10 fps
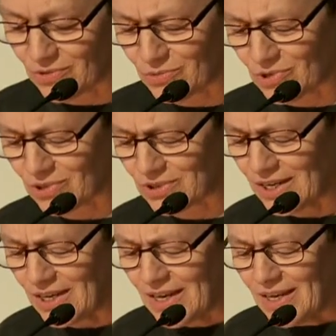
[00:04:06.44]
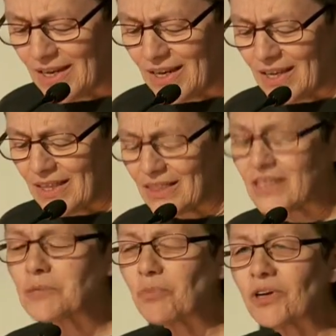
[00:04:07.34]
of the world.
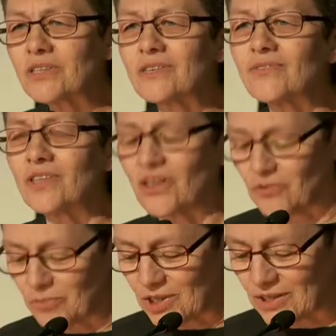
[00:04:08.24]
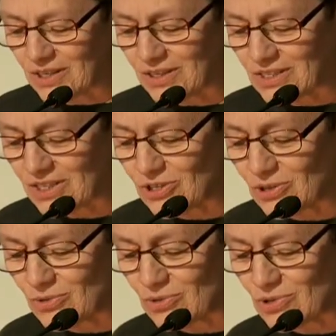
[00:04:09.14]
These parts of the government
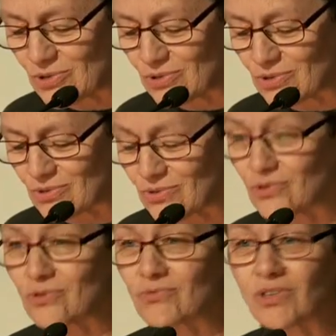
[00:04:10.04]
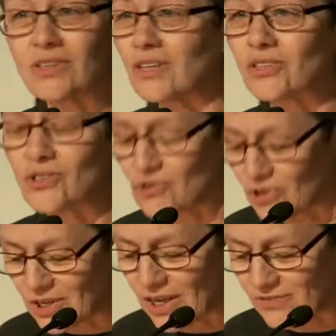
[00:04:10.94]
continue to conduct
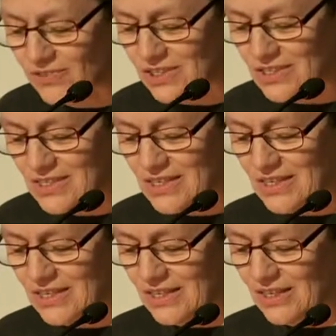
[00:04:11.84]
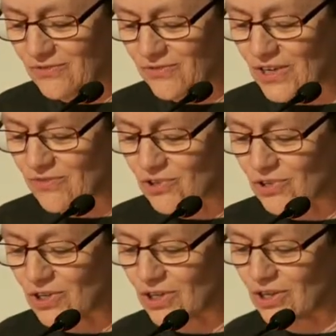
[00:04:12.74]
strong advocacy in
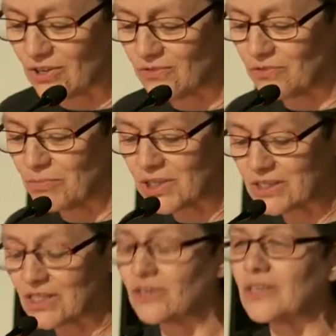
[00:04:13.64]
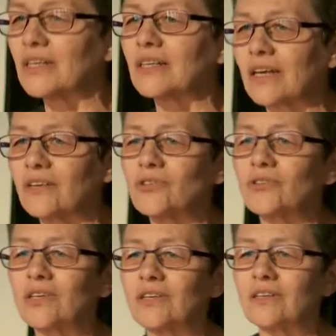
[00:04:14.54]
favor of military and
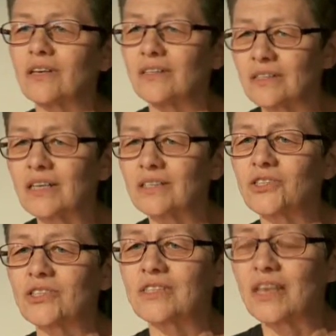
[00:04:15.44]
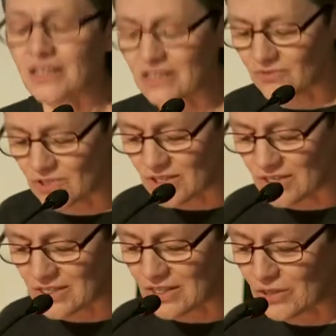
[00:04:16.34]
counterintelligence
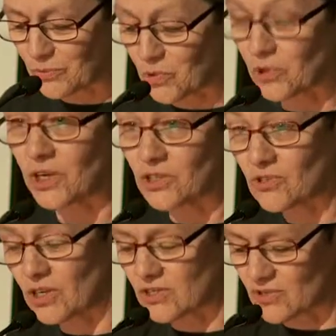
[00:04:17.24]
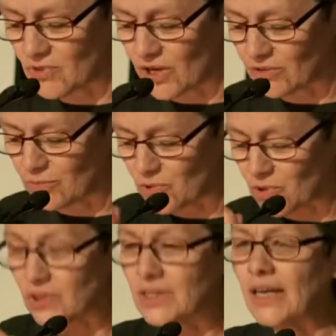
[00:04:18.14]
activities in the war on drugs around the
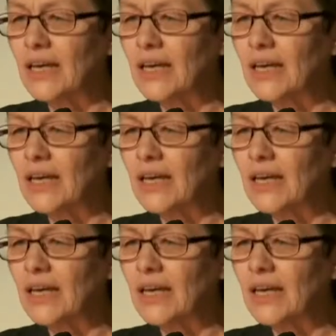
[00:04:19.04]
world,